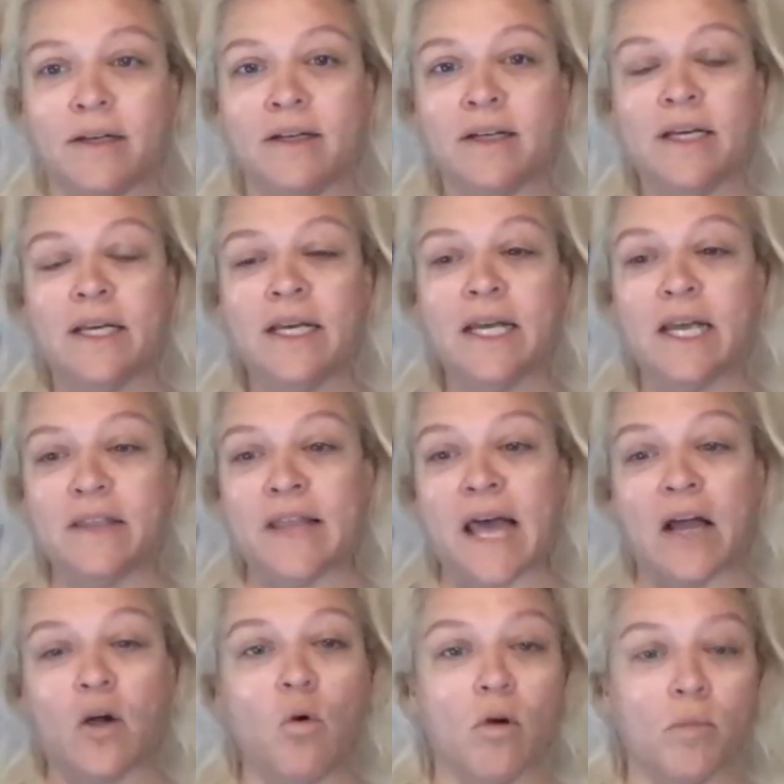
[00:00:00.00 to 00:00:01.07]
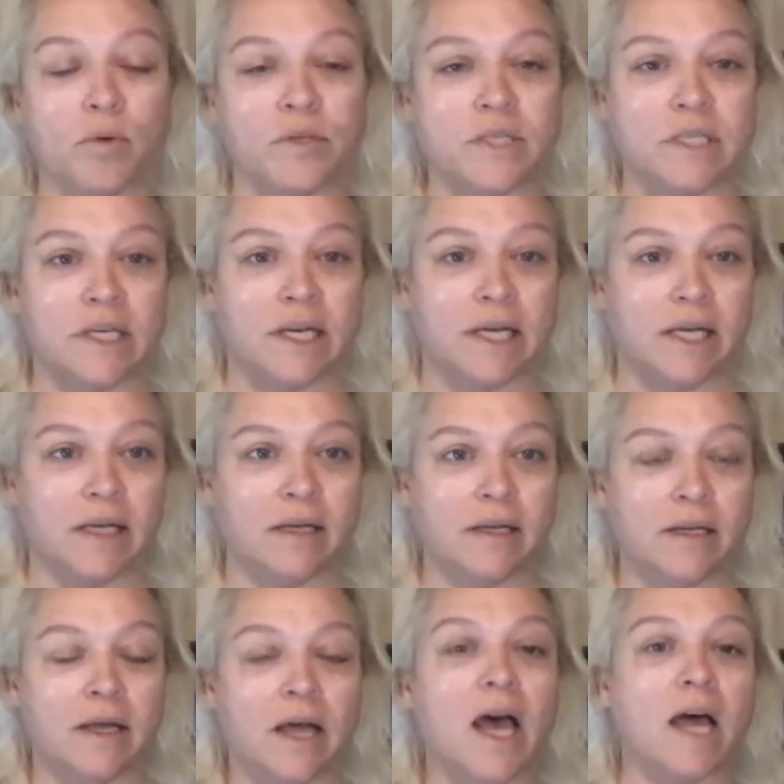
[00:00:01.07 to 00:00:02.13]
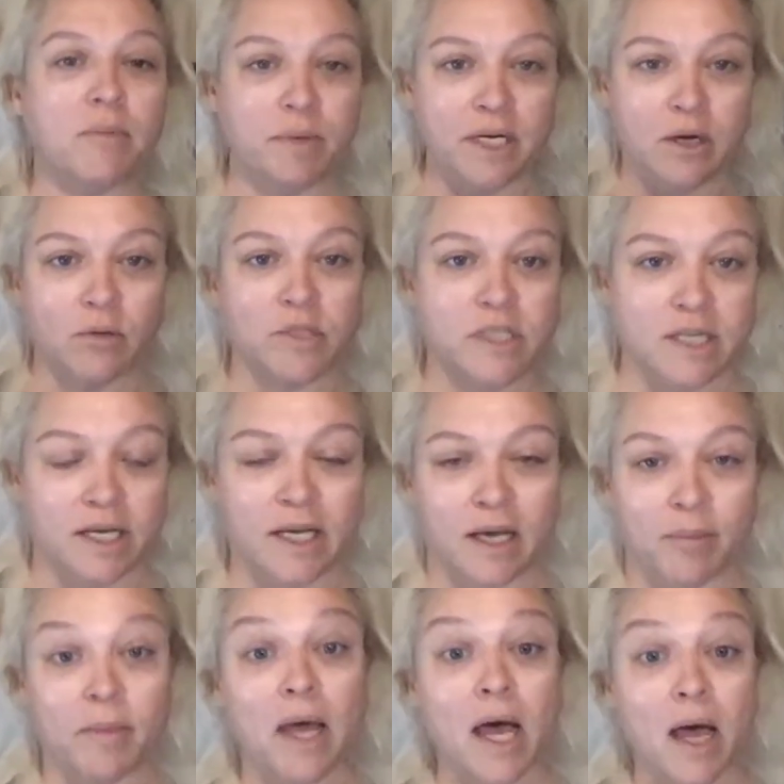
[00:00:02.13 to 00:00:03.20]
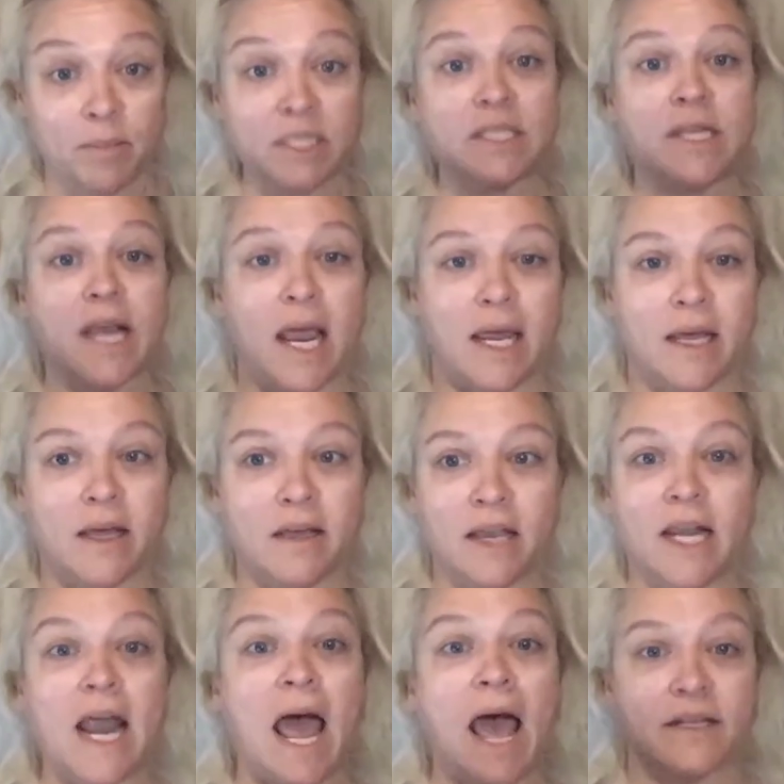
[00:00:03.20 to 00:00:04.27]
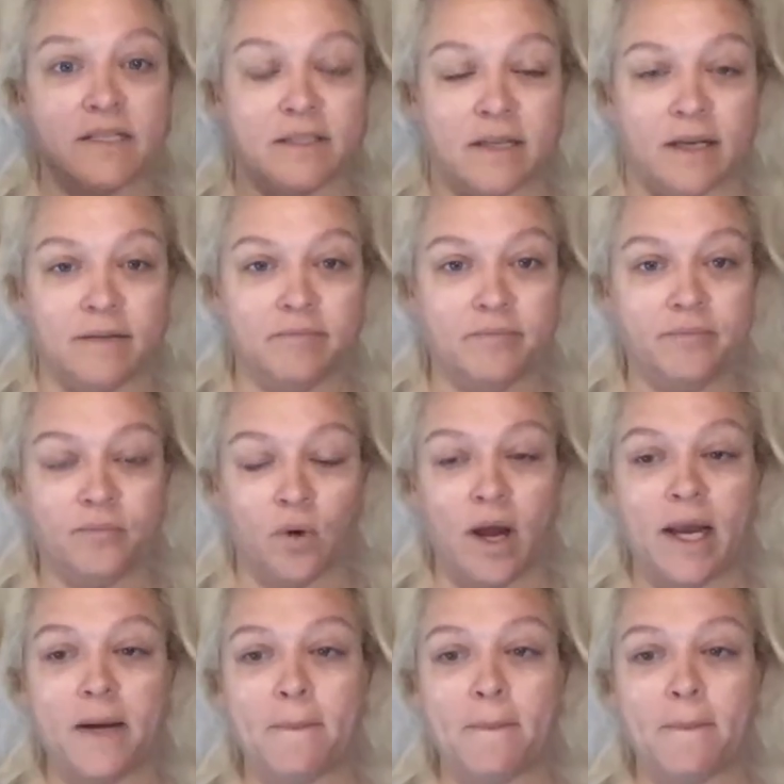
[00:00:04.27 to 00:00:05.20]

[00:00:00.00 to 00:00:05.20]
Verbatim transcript: in that court proceeding, unbeknownst to him. A mistake, an accident, right?